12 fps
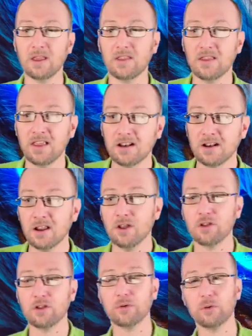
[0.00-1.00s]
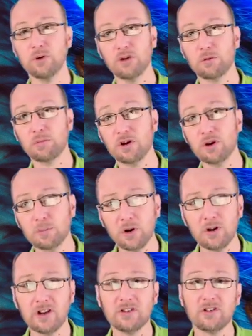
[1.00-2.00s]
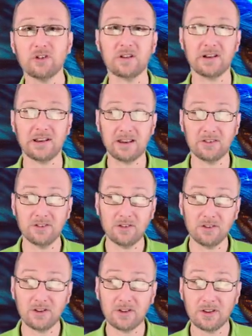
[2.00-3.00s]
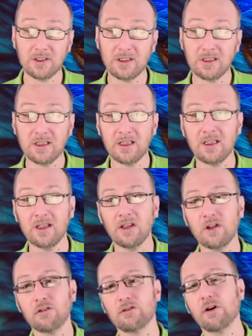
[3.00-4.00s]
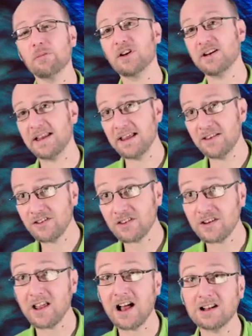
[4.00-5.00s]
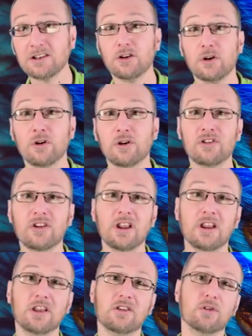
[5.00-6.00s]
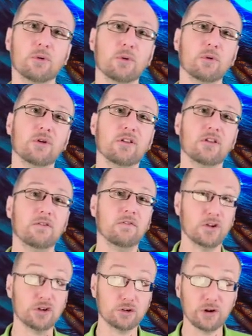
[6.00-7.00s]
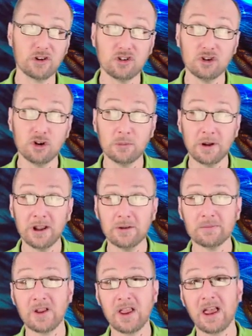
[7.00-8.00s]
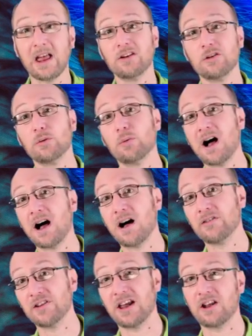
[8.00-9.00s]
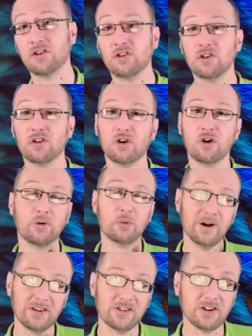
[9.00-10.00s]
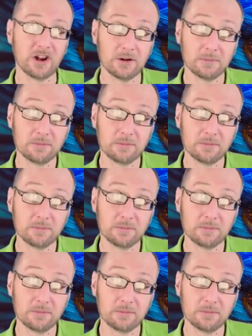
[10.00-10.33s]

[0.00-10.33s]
then through the pupil into the lens. From the lens, the light goes through the vitreous humor and arrives on the retina.